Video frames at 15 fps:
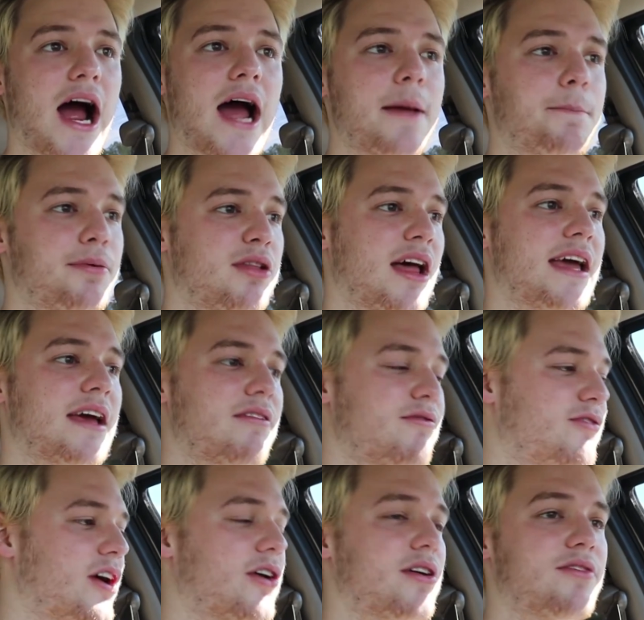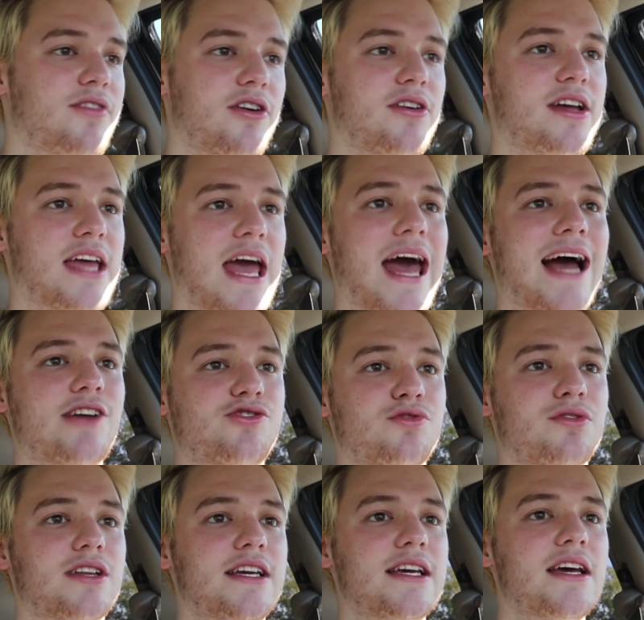I play it very, very
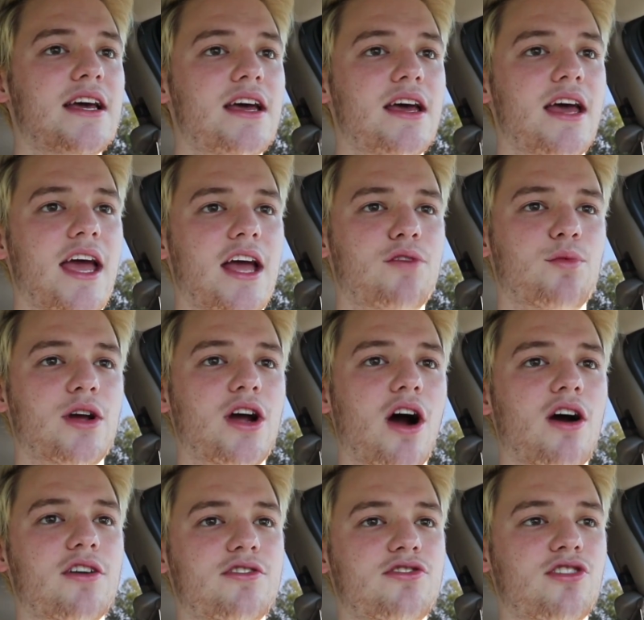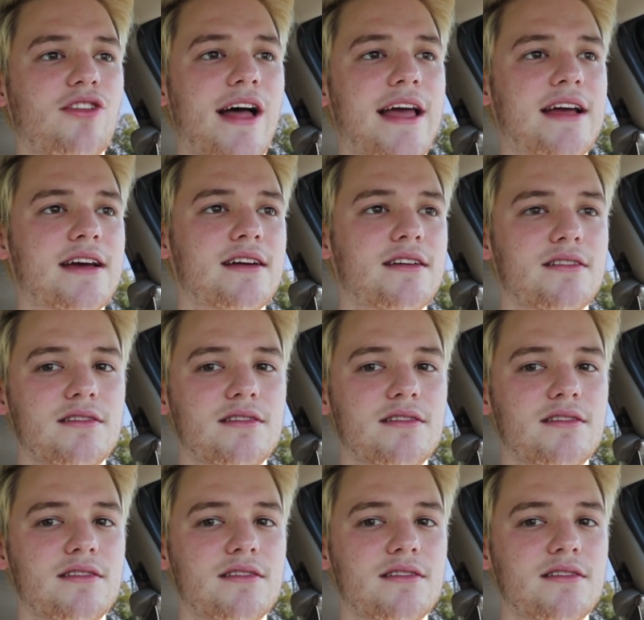casually in regards to like